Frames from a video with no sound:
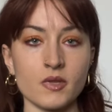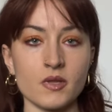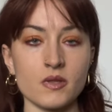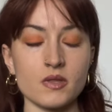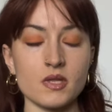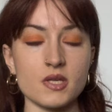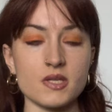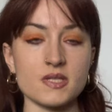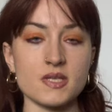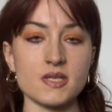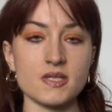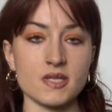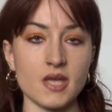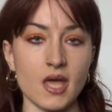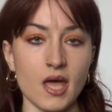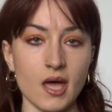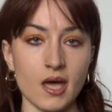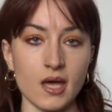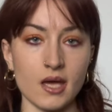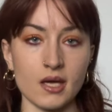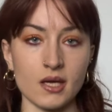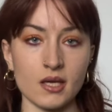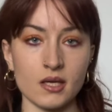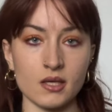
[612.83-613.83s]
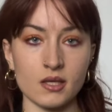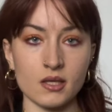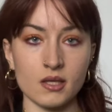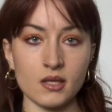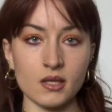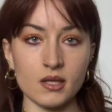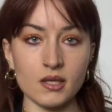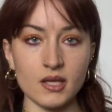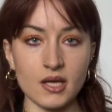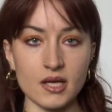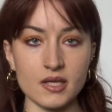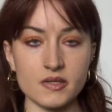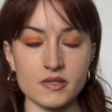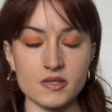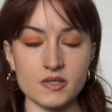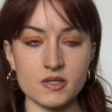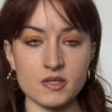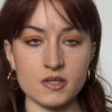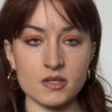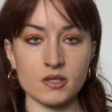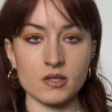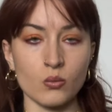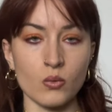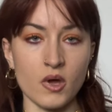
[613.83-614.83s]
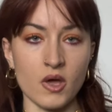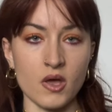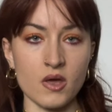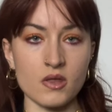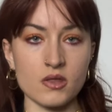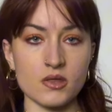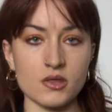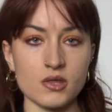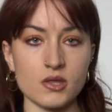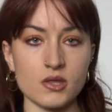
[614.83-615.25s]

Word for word: this is a knit with